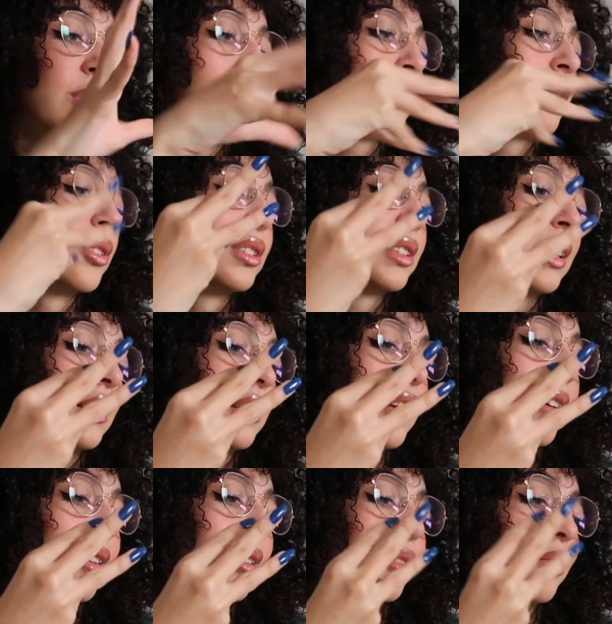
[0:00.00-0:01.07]
one of their
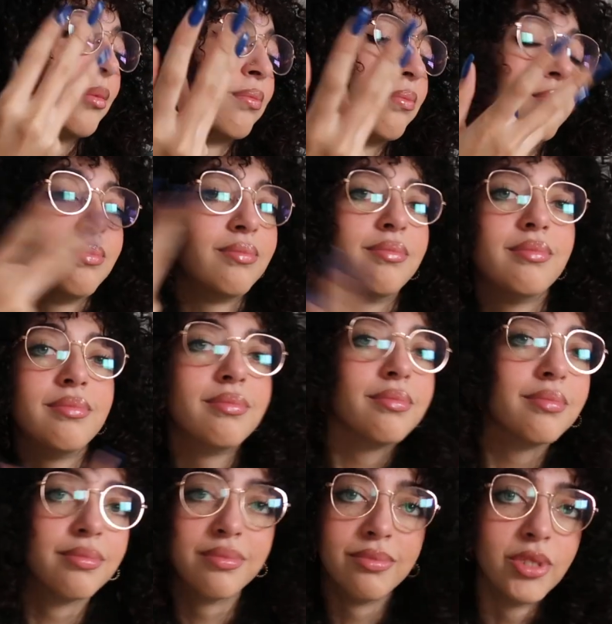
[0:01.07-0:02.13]
skincare
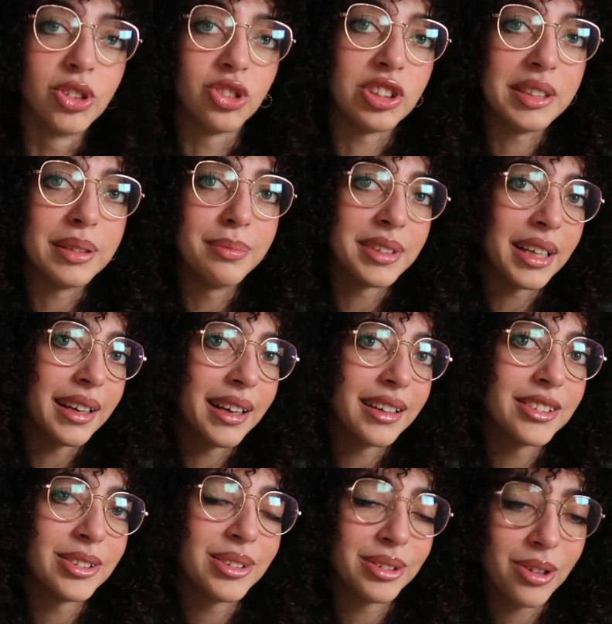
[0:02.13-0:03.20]
regimes, I
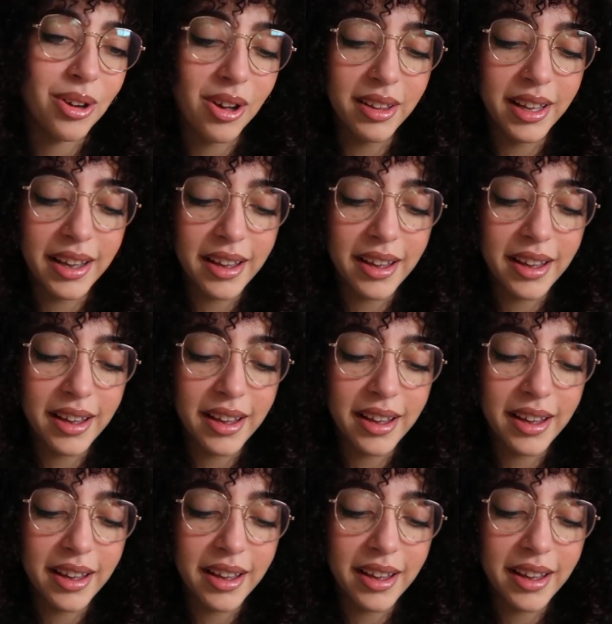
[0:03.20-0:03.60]
guess you can call